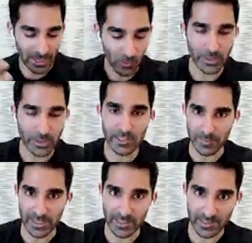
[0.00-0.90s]
What this
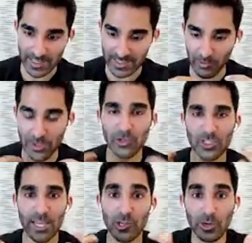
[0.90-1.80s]
means is that when you
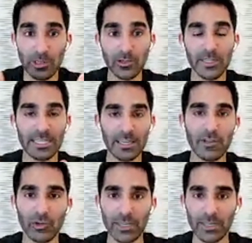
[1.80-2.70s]
stake, you are literally giving
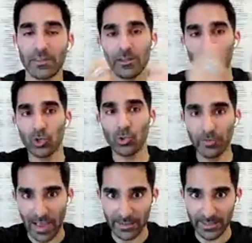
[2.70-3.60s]
your ETH to a
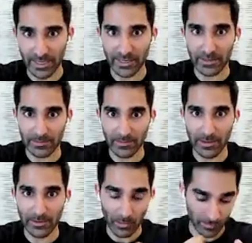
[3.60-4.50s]
validator, right?